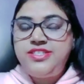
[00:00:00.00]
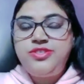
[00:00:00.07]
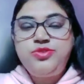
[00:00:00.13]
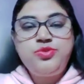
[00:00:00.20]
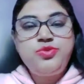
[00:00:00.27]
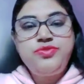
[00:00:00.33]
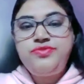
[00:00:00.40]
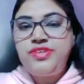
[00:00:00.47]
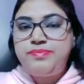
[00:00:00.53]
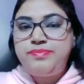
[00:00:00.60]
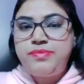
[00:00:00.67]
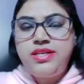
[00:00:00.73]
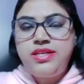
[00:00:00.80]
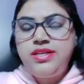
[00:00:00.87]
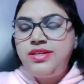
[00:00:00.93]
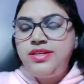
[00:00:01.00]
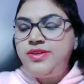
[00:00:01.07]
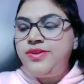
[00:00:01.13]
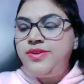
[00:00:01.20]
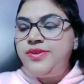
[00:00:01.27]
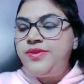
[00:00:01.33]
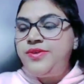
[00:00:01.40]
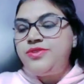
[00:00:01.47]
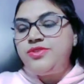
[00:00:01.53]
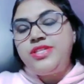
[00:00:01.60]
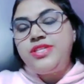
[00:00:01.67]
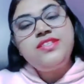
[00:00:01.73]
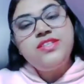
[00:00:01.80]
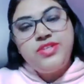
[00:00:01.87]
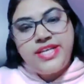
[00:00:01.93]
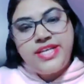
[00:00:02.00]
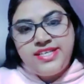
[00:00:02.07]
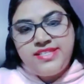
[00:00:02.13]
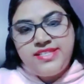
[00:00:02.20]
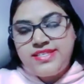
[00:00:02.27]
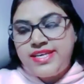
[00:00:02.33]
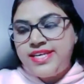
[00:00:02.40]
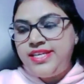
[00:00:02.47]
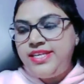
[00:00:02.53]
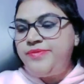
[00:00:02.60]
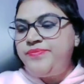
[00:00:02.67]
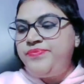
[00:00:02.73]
You don't fumble. So that's a great sign.